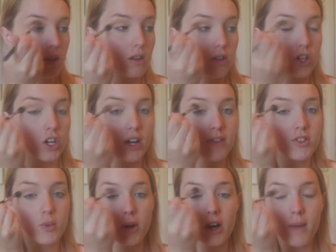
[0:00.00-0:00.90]
You don't have
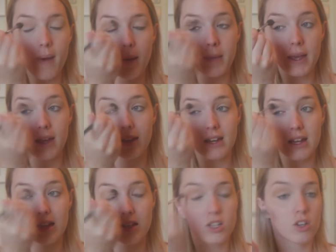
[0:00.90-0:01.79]
to worry about being
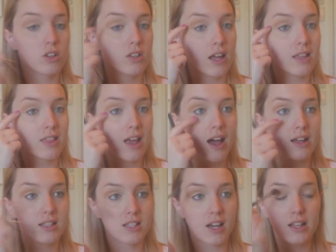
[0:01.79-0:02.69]
neat on like the
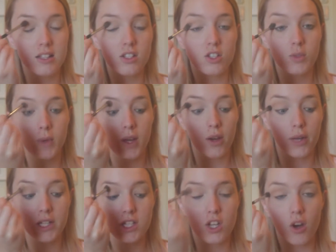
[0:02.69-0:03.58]
outsides because we're
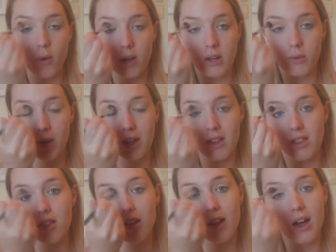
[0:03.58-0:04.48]
going to go in
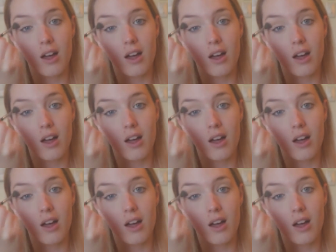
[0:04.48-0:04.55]
with